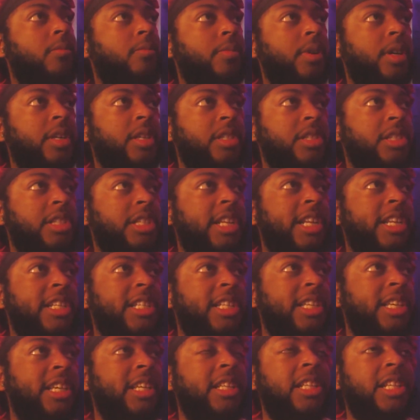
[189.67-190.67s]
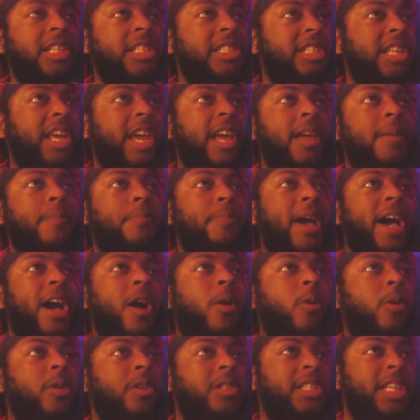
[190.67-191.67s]
but she doesn't get the same
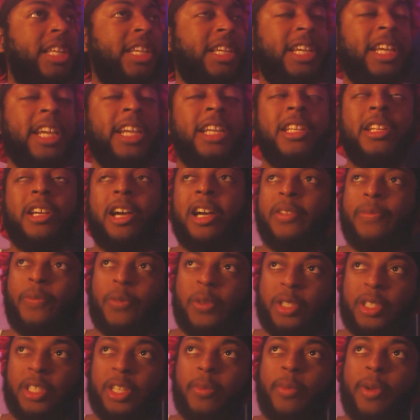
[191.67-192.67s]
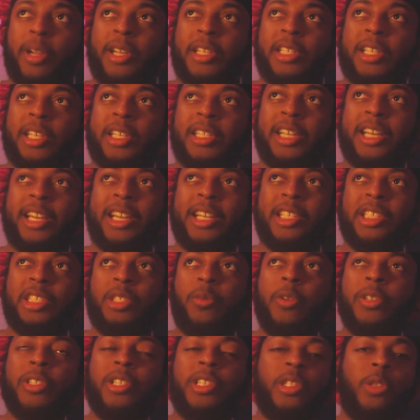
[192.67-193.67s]
powers that he does for some reason, because I guess she
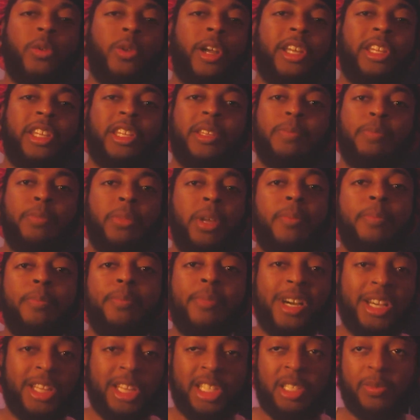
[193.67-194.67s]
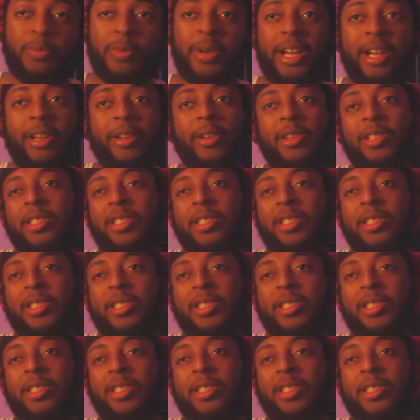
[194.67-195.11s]
wasn't directly bitten by the spider.